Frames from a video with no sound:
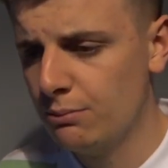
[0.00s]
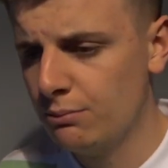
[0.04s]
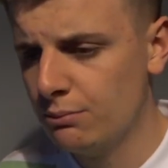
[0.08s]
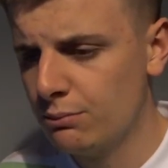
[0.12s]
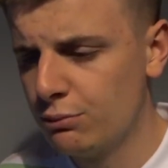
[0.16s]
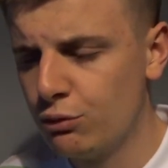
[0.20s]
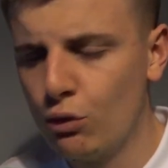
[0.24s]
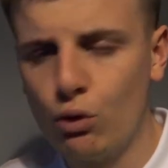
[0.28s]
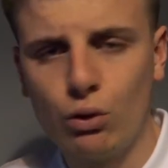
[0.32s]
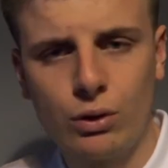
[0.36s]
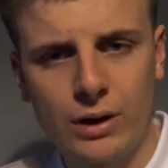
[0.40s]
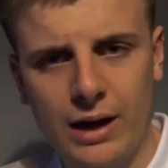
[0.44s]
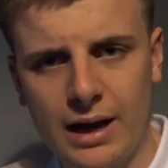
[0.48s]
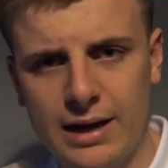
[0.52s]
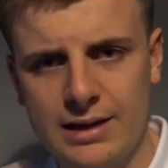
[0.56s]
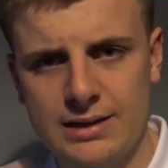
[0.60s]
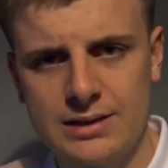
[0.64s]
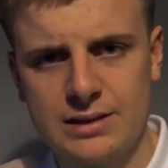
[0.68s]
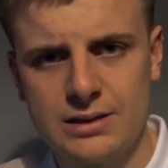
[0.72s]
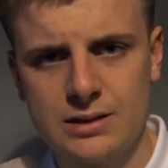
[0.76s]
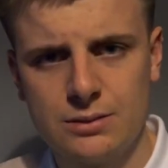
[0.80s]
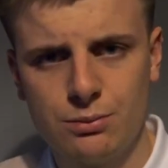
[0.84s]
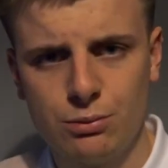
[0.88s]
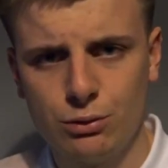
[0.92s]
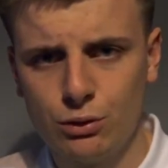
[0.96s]

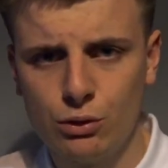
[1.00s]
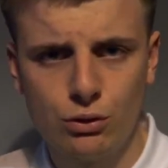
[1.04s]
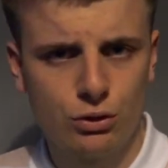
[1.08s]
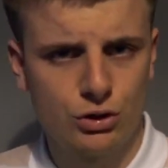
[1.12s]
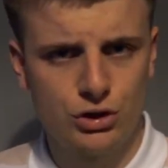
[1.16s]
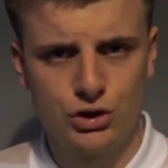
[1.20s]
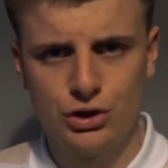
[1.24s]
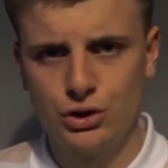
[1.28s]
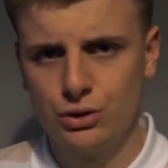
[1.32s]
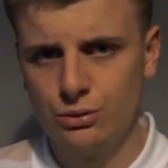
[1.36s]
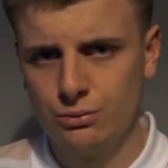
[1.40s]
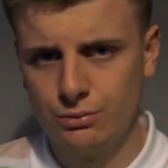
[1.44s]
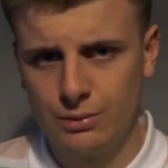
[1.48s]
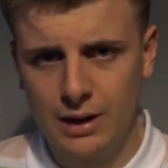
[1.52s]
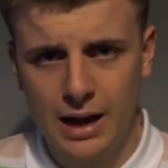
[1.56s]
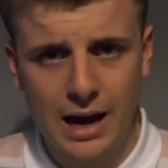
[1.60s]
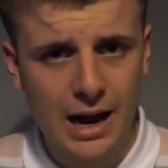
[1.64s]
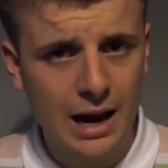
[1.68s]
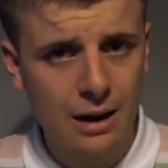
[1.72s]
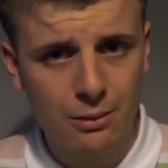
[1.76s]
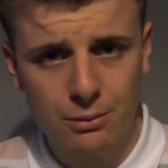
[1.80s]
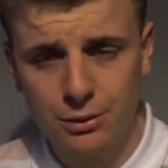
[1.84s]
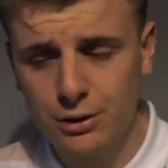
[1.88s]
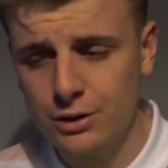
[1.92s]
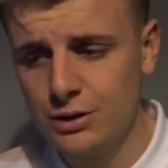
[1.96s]
broadcast production
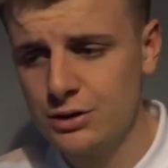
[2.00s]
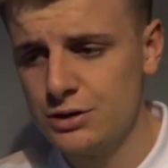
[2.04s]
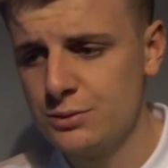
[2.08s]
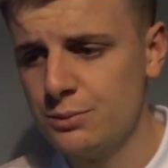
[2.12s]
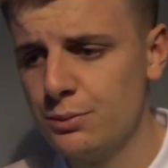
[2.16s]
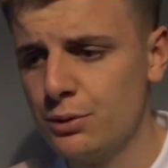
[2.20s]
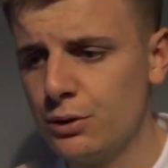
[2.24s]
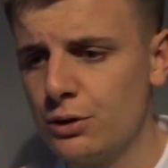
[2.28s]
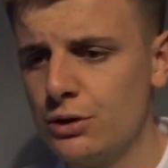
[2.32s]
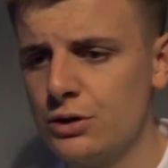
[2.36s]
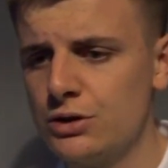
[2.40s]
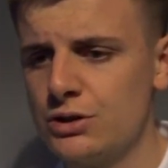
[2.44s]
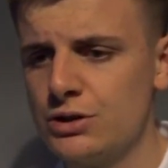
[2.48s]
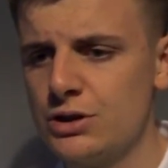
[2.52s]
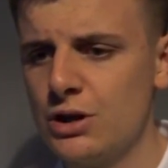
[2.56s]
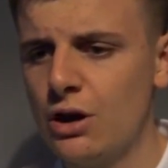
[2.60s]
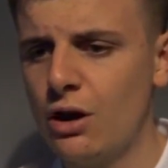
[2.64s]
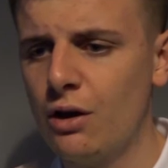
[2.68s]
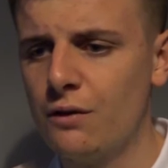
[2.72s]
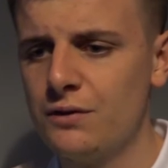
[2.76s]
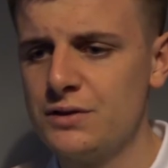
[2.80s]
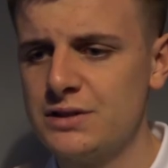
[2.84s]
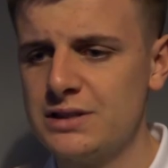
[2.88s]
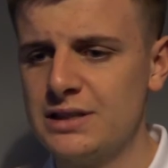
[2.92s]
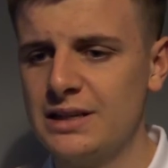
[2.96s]
areas, because
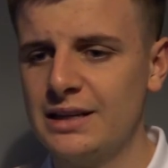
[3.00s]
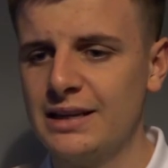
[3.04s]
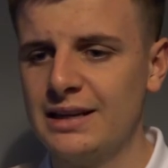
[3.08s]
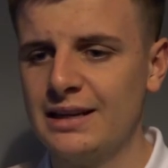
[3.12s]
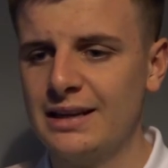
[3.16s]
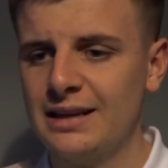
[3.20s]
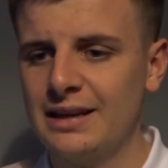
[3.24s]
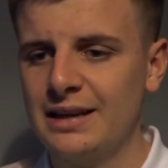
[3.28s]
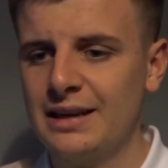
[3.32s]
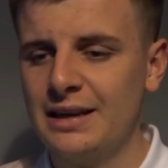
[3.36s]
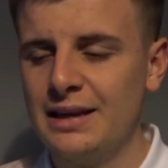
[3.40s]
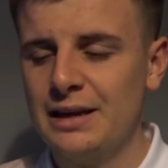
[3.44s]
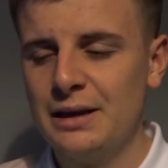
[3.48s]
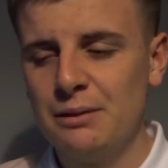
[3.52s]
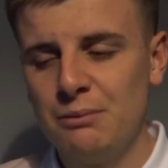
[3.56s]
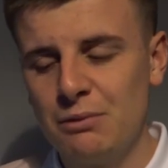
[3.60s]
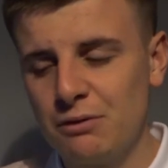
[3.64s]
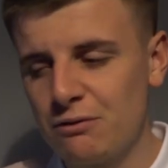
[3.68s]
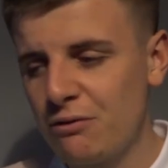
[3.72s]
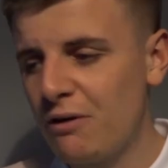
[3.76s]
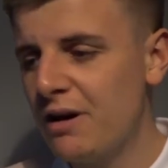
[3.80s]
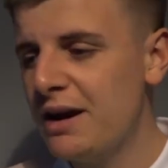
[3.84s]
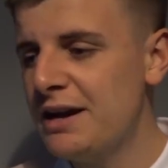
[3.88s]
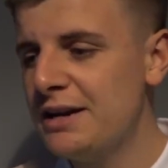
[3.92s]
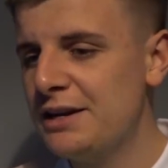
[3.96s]
obviously
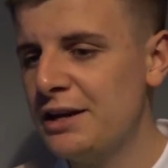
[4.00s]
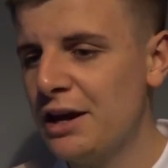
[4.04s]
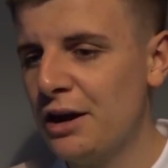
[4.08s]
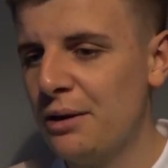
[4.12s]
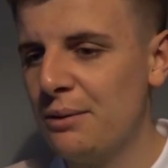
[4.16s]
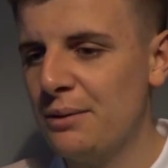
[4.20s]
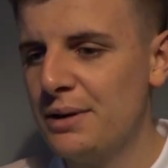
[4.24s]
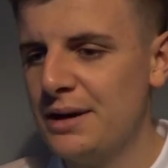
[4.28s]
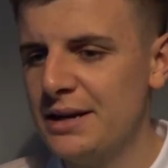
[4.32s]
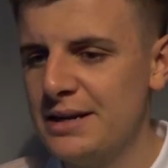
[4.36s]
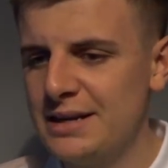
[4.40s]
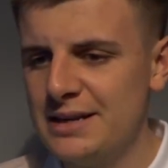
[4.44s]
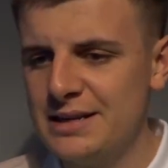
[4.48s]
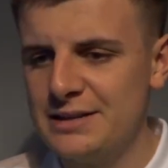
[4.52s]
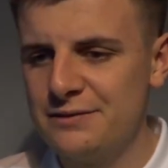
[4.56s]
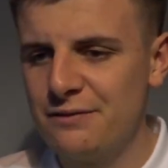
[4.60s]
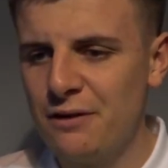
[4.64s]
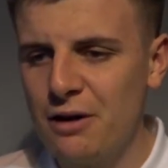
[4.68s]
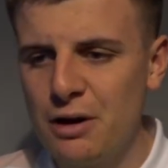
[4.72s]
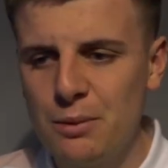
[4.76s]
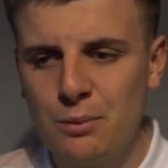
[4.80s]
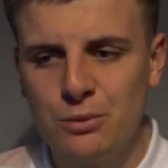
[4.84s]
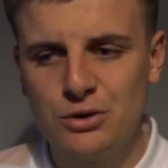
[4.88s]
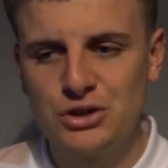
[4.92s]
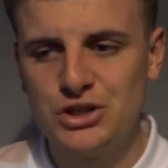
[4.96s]
with radio it is
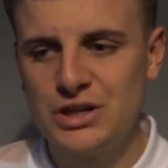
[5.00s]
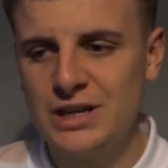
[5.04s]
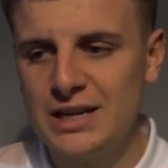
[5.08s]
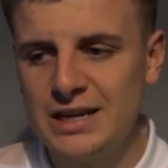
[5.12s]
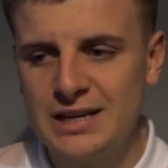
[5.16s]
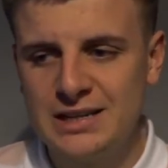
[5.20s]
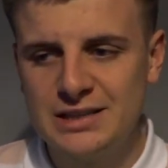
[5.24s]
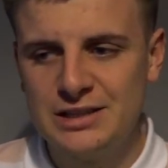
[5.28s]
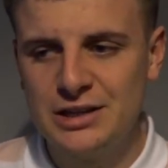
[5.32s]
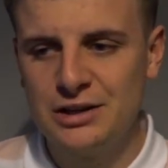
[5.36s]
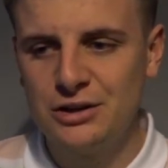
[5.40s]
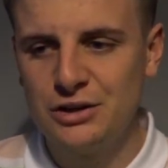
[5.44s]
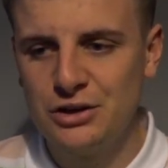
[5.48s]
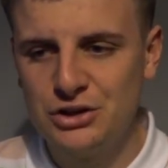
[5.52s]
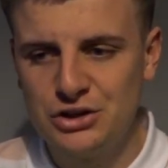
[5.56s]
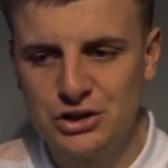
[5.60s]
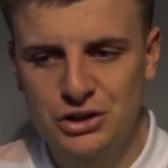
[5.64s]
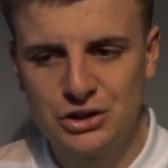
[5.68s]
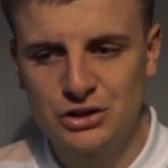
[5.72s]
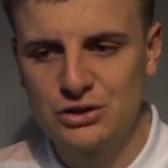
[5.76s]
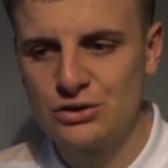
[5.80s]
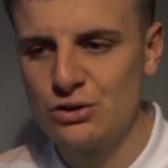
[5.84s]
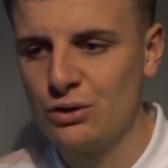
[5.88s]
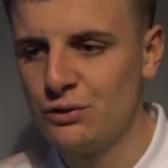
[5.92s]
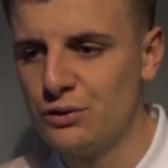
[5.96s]
very much easier because you
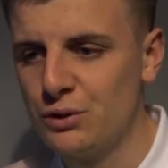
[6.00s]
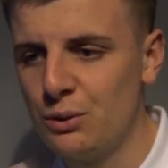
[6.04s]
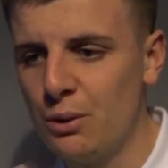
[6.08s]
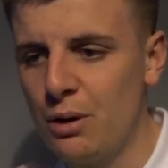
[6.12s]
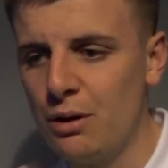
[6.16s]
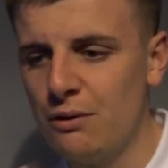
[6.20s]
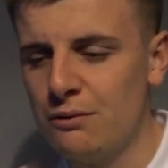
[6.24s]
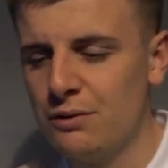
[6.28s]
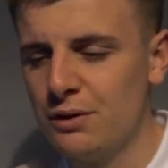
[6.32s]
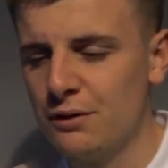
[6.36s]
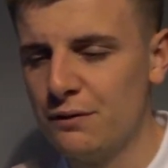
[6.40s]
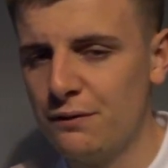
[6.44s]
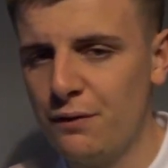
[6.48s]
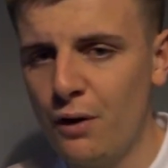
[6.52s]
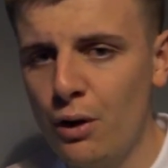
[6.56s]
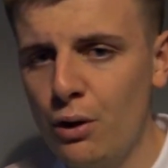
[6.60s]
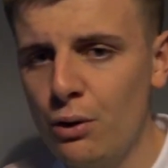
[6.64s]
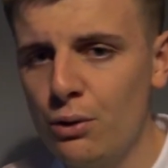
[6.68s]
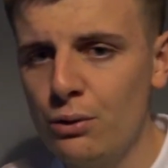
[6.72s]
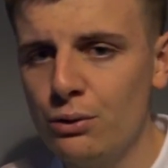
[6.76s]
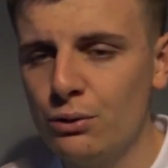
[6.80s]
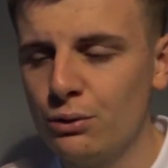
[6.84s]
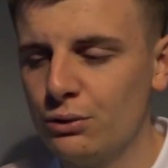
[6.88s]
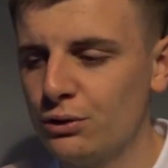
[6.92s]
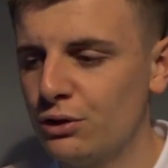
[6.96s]
can sort of do it over the
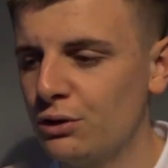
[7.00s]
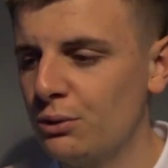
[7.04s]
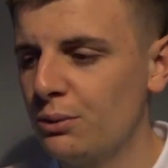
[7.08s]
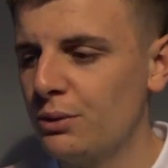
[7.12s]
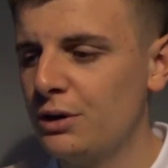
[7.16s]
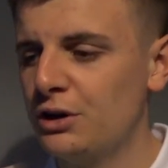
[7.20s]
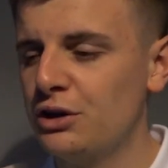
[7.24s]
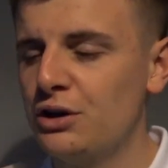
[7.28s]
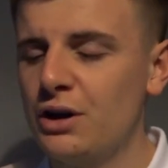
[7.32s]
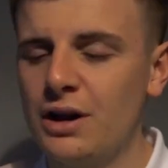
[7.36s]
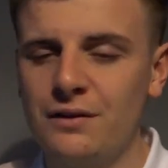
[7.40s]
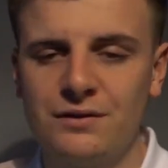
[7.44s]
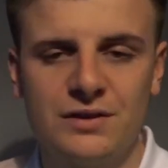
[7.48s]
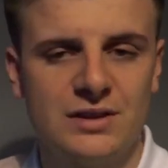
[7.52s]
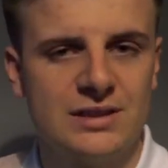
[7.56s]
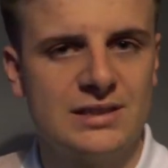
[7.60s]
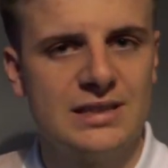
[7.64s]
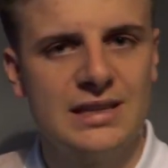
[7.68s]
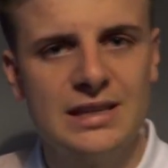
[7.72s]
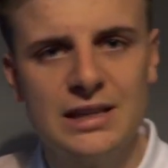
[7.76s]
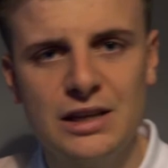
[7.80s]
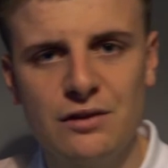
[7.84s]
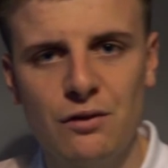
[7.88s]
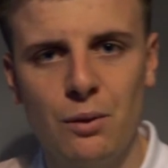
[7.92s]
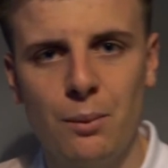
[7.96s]
phone or do it, you don't have to
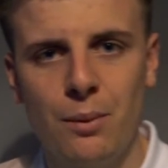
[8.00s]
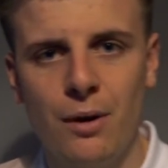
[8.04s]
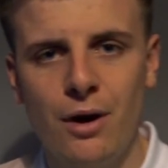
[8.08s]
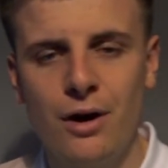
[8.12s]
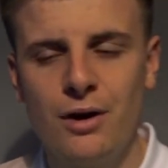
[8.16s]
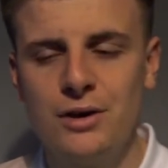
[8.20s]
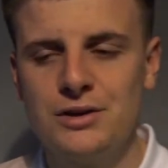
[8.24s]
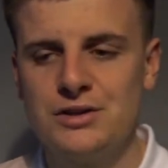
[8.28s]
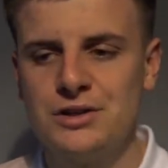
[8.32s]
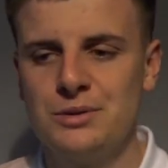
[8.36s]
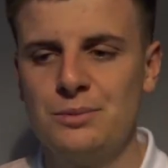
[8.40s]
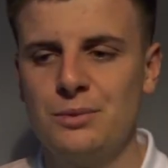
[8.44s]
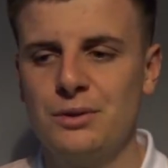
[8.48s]
see the other person.